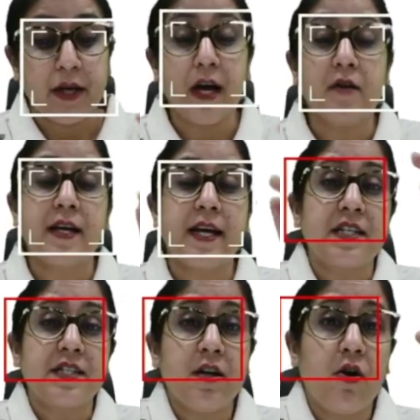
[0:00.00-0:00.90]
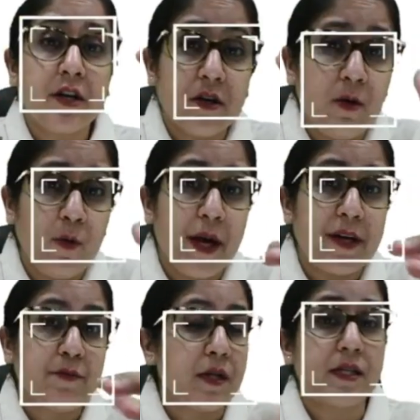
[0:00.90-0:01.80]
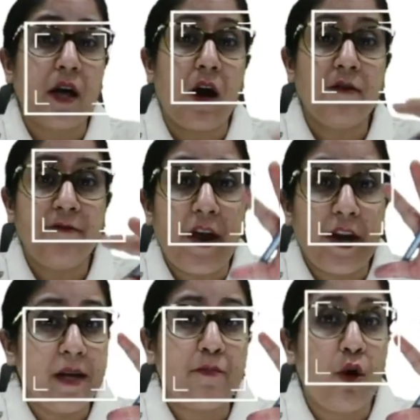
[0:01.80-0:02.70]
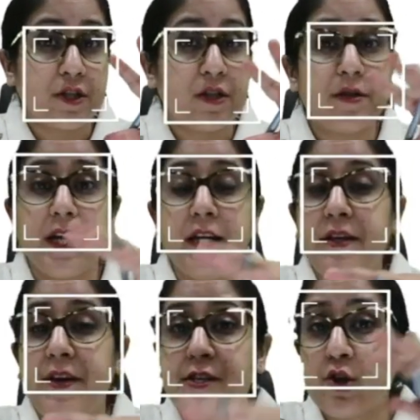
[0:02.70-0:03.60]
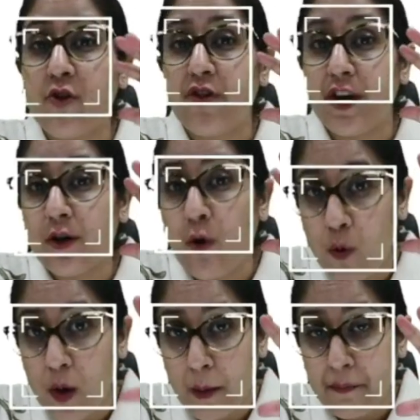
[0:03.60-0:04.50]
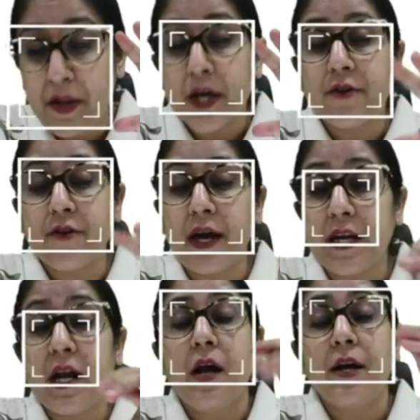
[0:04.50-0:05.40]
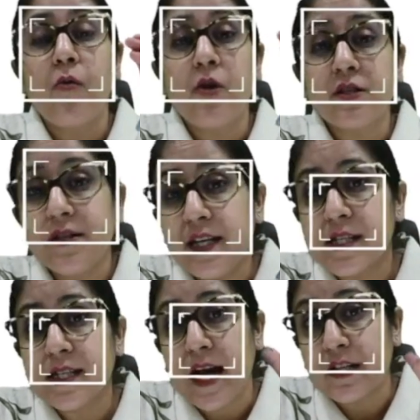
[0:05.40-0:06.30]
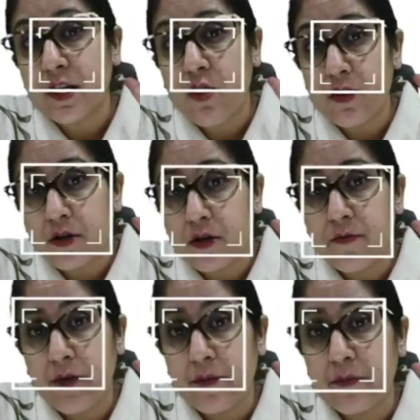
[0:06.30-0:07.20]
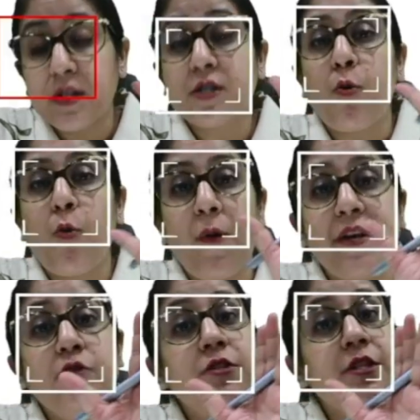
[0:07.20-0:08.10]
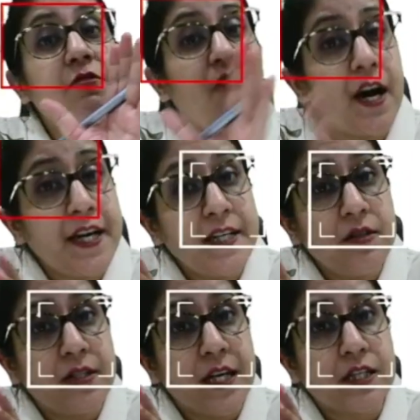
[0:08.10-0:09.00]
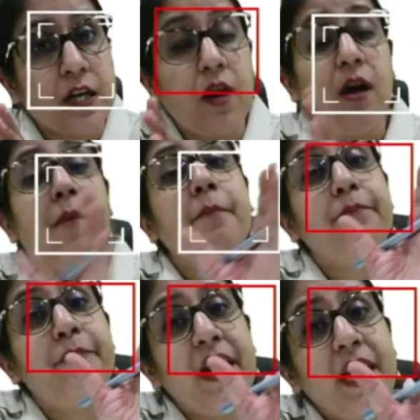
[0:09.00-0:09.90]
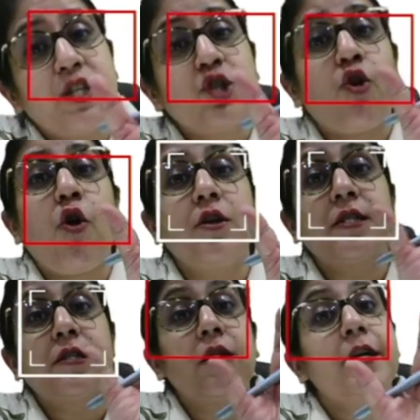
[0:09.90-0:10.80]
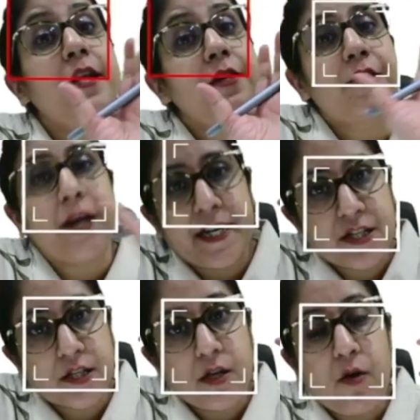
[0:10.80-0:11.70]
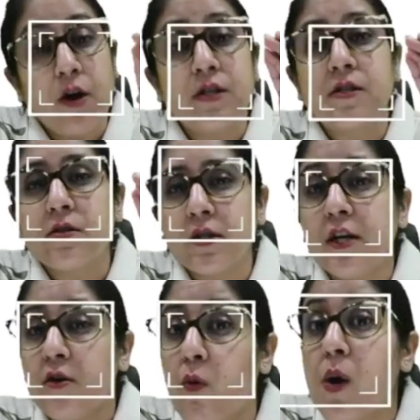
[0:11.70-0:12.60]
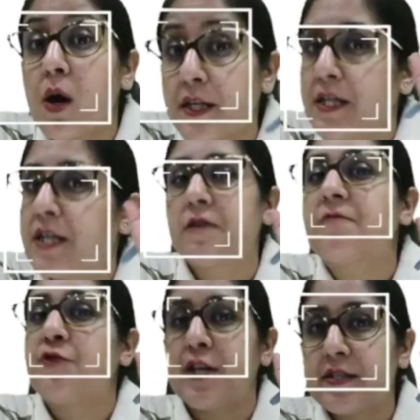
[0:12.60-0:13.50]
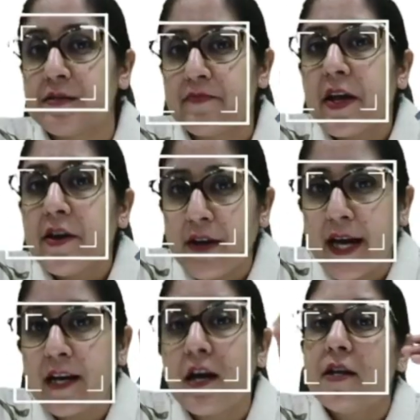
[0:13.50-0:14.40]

Now, categorical variables are very important in case of ANCOVA, right? Now, what are these categorical variables? When you divide the data based on certain traits, on certain qualitative traits, right?